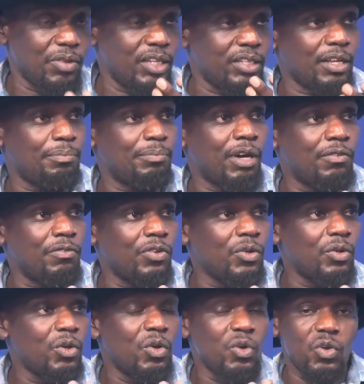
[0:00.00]
is above you,
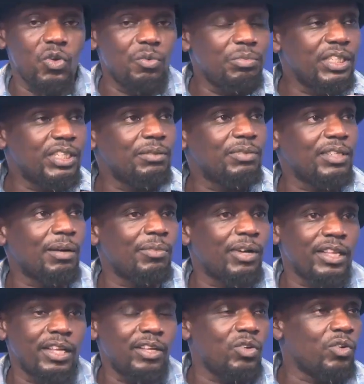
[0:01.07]
you meet him somewhere
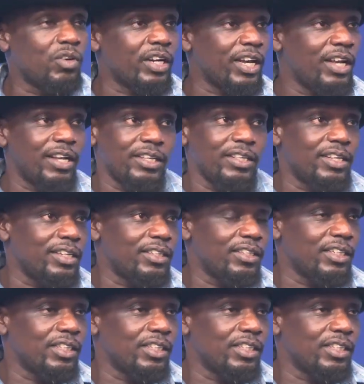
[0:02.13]
and then you realize that